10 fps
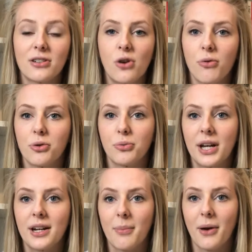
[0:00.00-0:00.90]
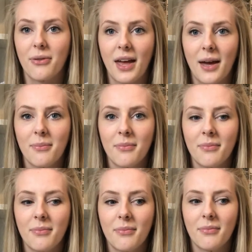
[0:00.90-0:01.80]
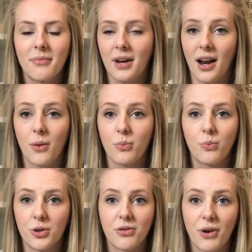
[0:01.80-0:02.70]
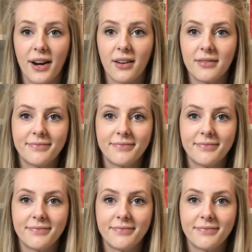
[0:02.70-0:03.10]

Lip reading: a novel written about them and I would have read it.